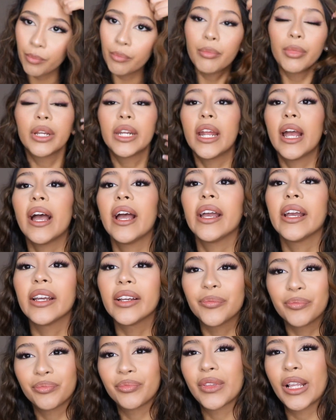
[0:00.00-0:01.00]
But yeah,
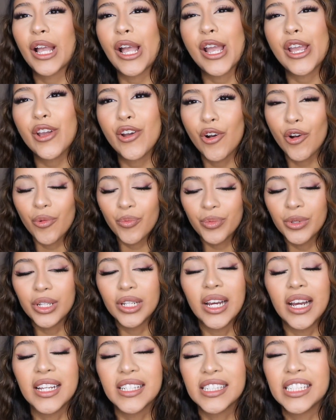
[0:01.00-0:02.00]
I hope you
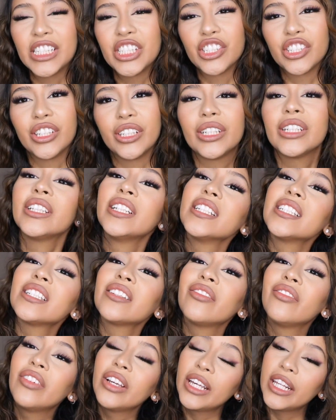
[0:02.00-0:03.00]
guys enjoyed
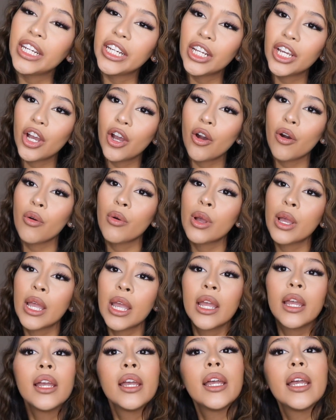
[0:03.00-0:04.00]
this video,
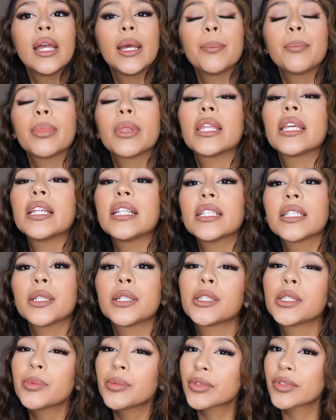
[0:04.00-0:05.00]
and please
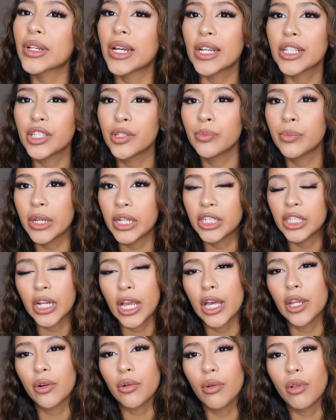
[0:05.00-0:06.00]
subscribe to my
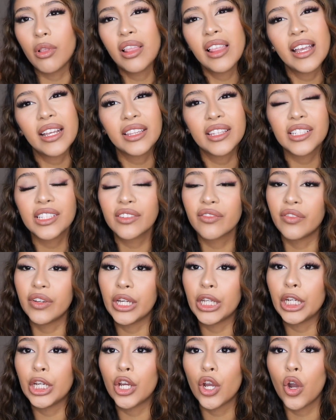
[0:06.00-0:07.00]
channel, like this
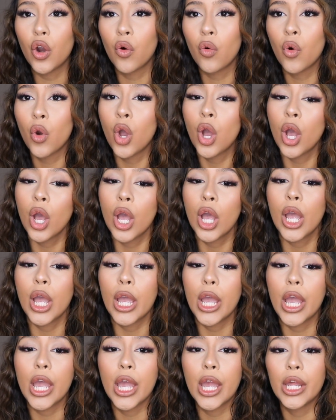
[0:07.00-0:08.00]
video,
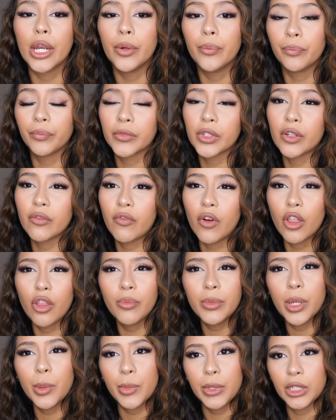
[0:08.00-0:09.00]
and follow
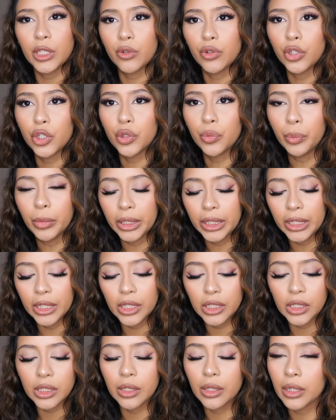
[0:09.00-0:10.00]
me on my social
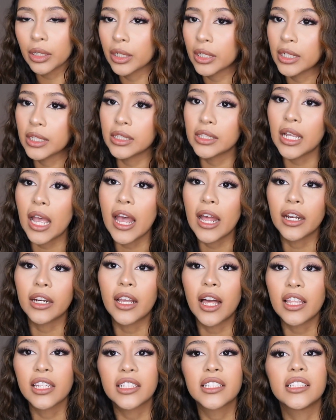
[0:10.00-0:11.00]
medias. It's at
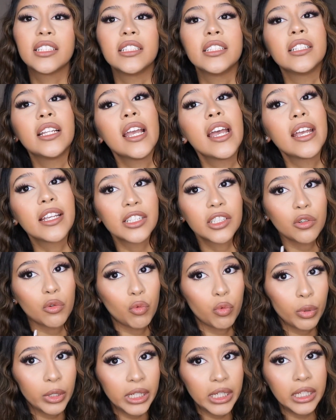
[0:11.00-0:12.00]
Galaxy S
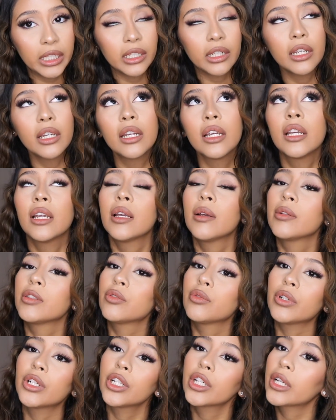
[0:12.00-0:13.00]
Queen,
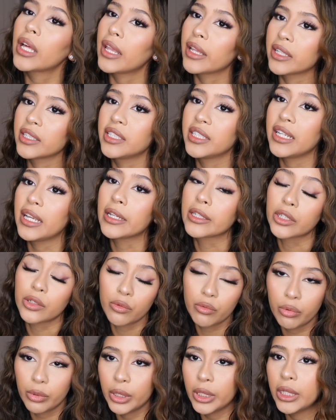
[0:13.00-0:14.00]
Twitter Galaxy S
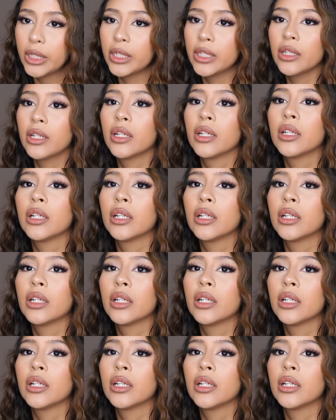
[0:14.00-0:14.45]
Queen,